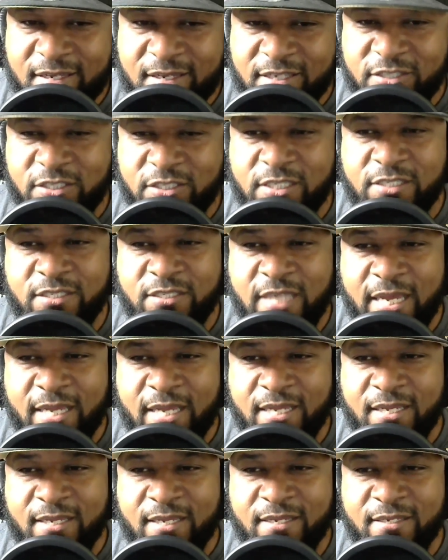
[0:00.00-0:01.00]
It's just
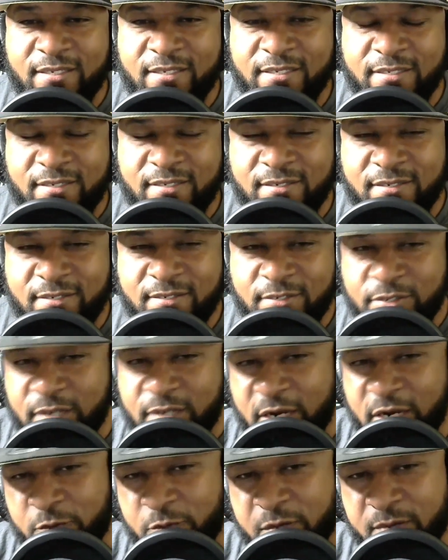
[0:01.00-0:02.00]
that you
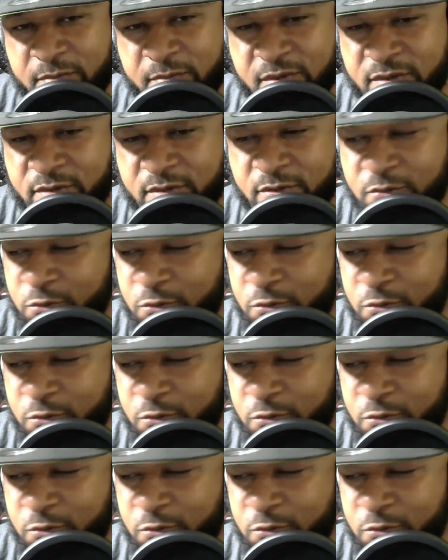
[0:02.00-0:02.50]
got to remember